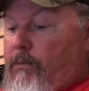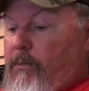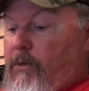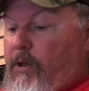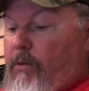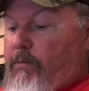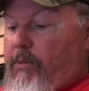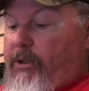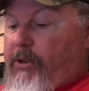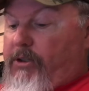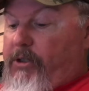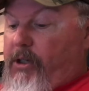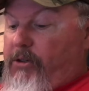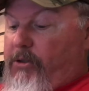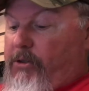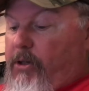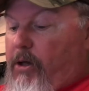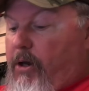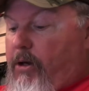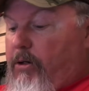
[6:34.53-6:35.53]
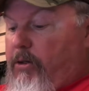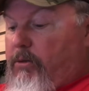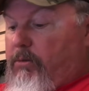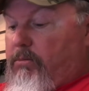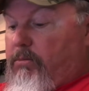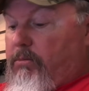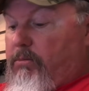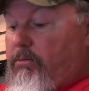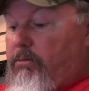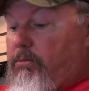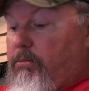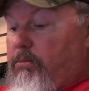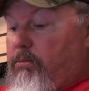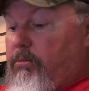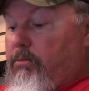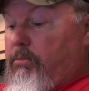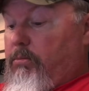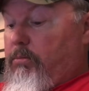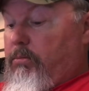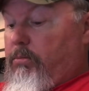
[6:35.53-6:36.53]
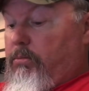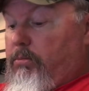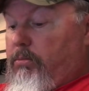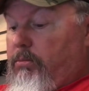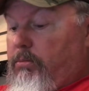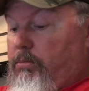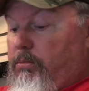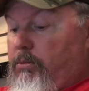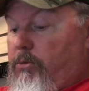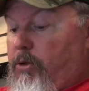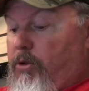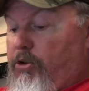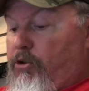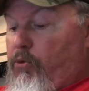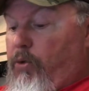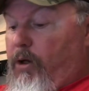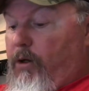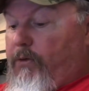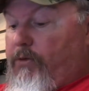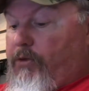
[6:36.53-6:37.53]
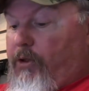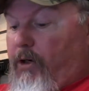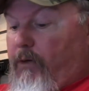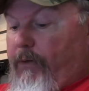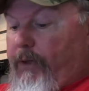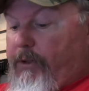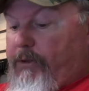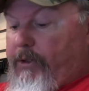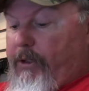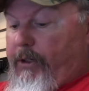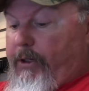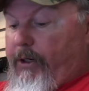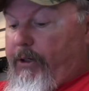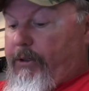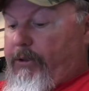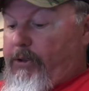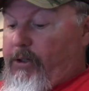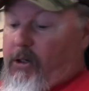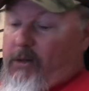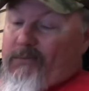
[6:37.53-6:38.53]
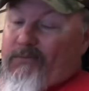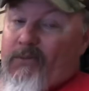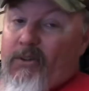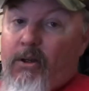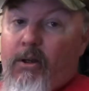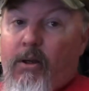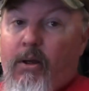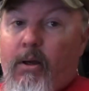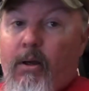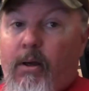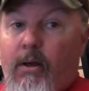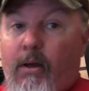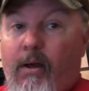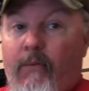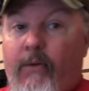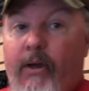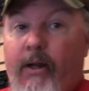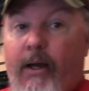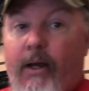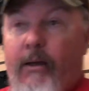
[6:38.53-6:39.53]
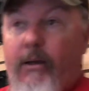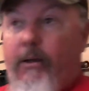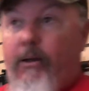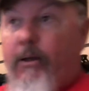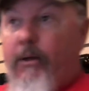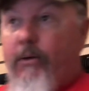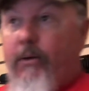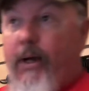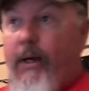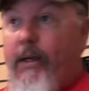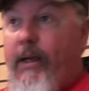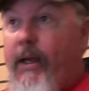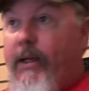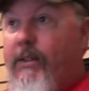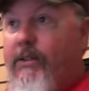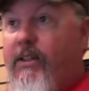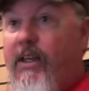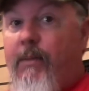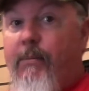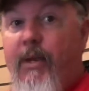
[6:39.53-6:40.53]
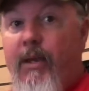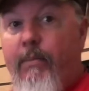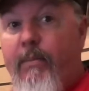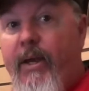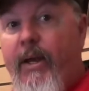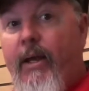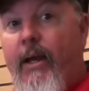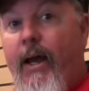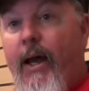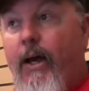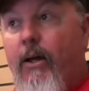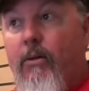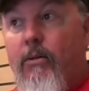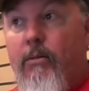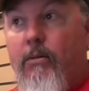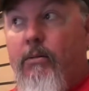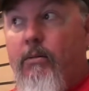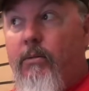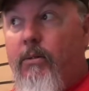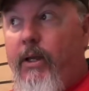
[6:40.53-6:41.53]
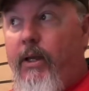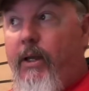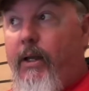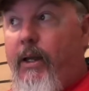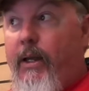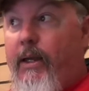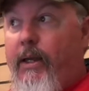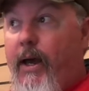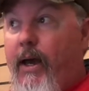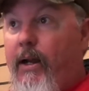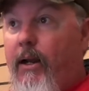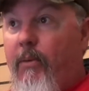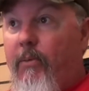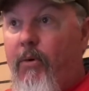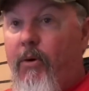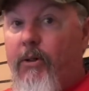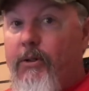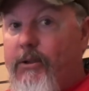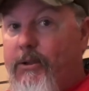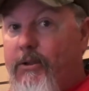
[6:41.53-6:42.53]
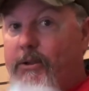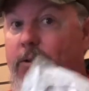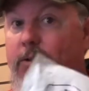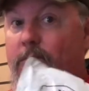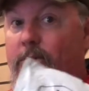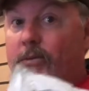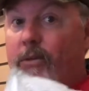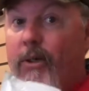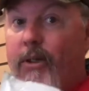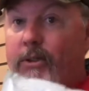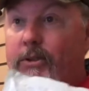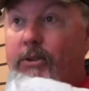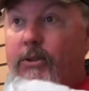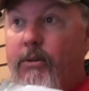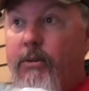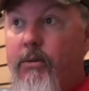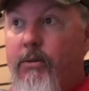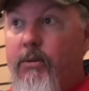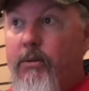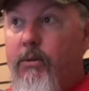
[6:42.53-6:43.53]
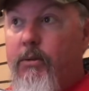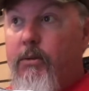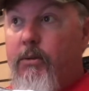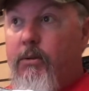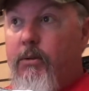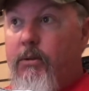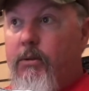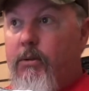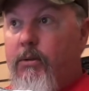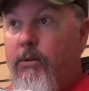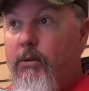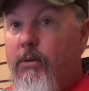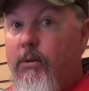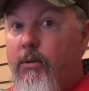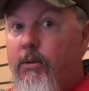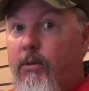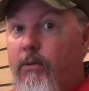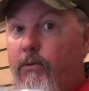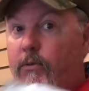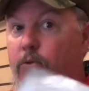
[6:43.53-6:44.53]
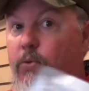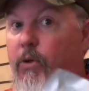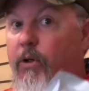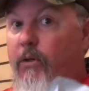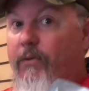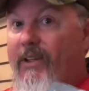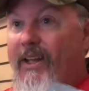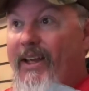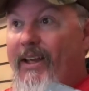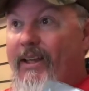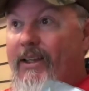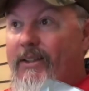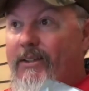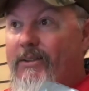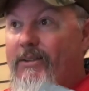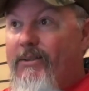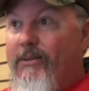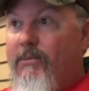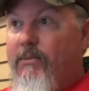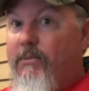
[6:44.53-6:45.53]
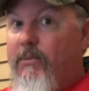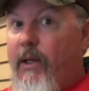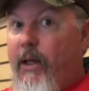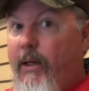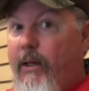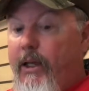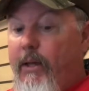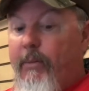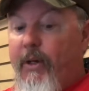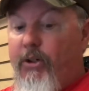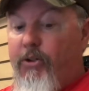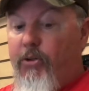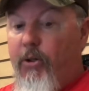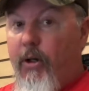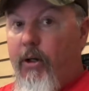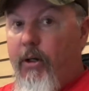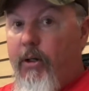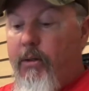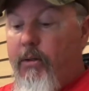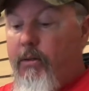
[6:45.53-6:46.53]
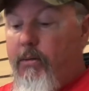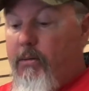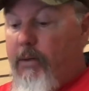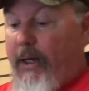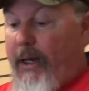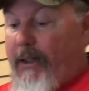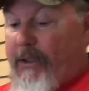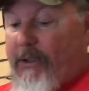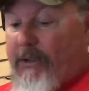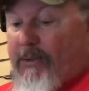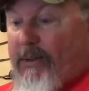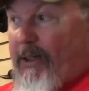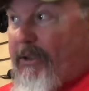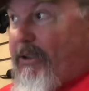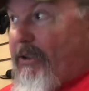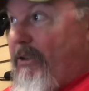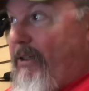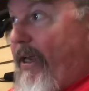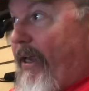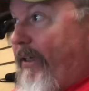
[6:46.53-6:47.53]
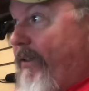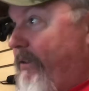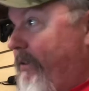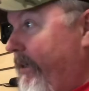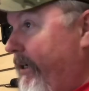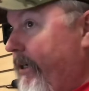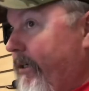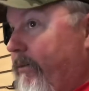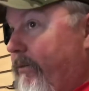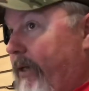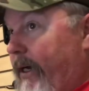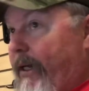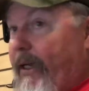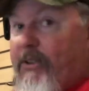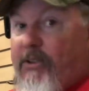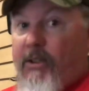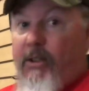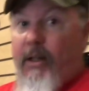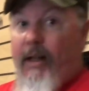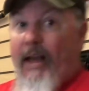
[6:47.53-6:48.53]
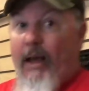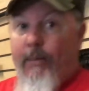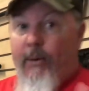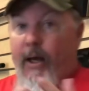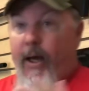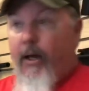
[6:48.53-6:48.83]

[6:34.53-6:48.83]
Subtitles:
it says there's 12 servings in here. So, I mean, I can't see me being out in any kind of emergency situation for 12 days in my truck. I just can't see it. I guess it could happen. I